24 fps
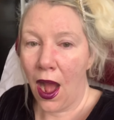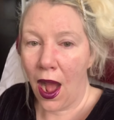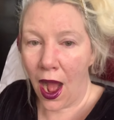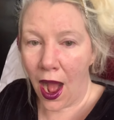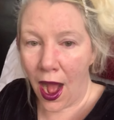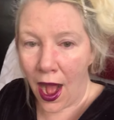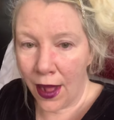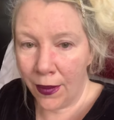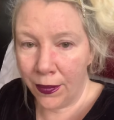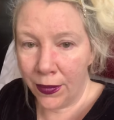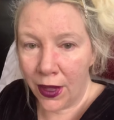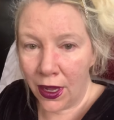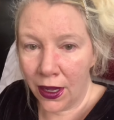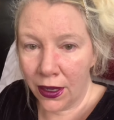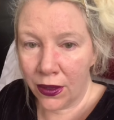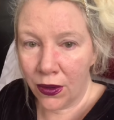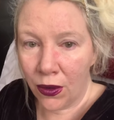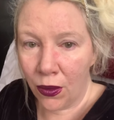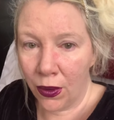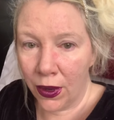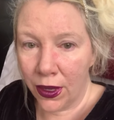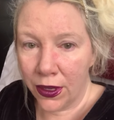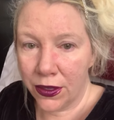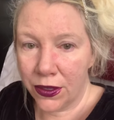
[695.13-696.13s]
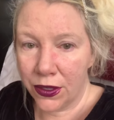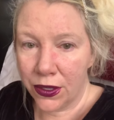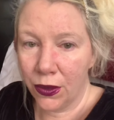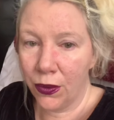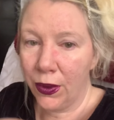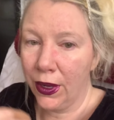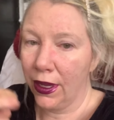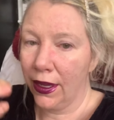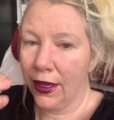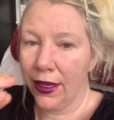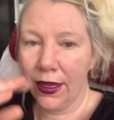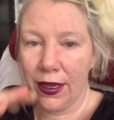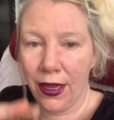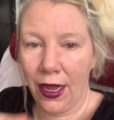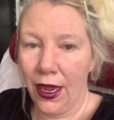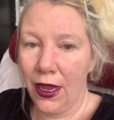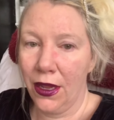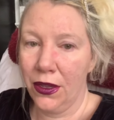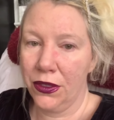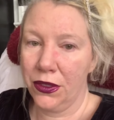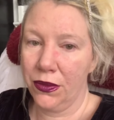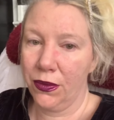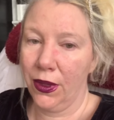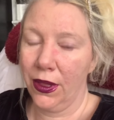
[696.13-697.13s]
I'm not going to
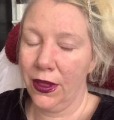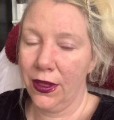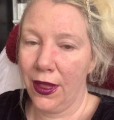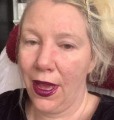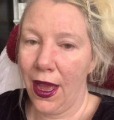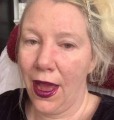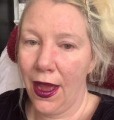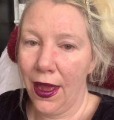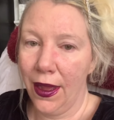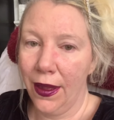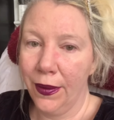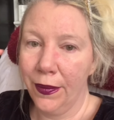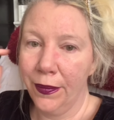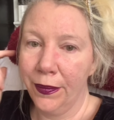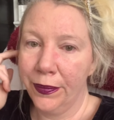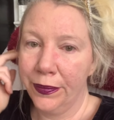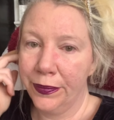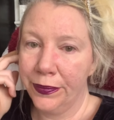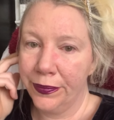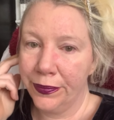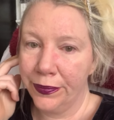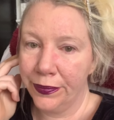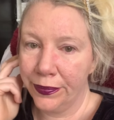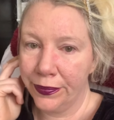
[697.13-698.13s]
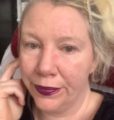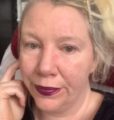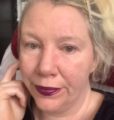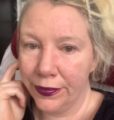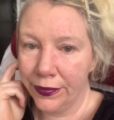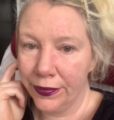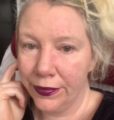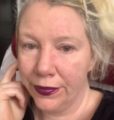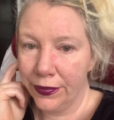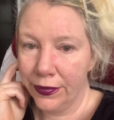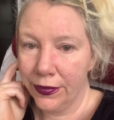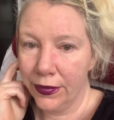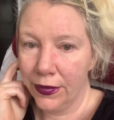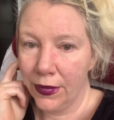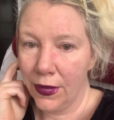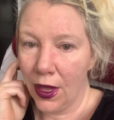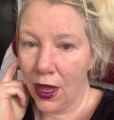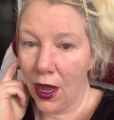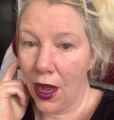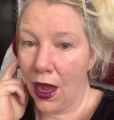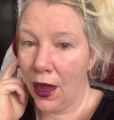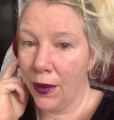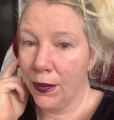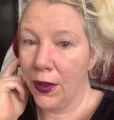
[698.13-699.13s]
engage with that.
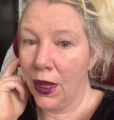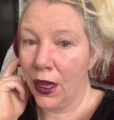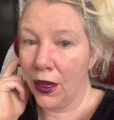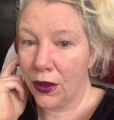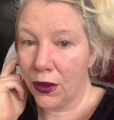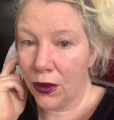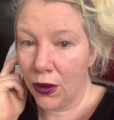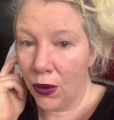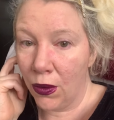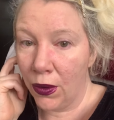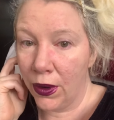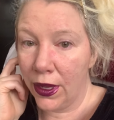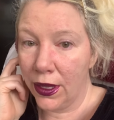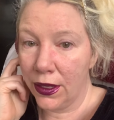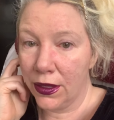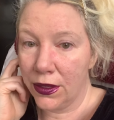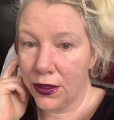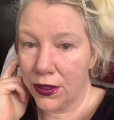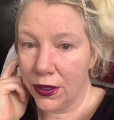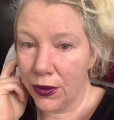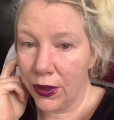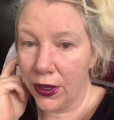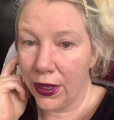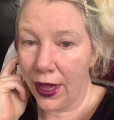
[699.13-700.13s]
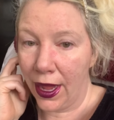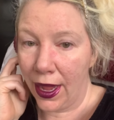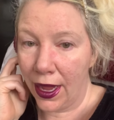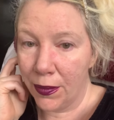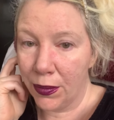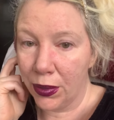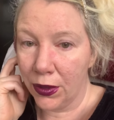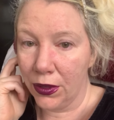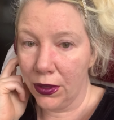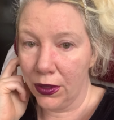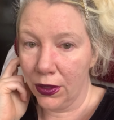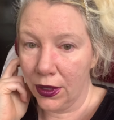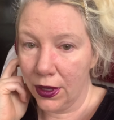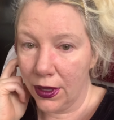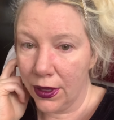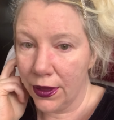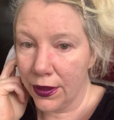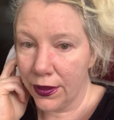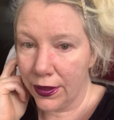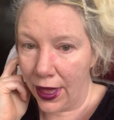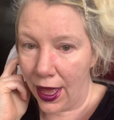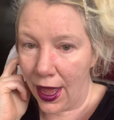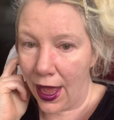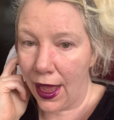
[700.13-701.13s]
I'm not going to enable
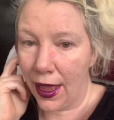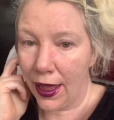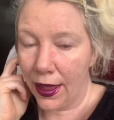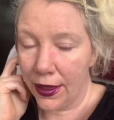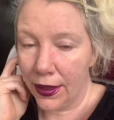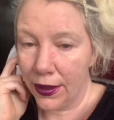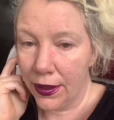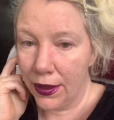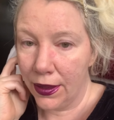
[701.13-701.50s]
that.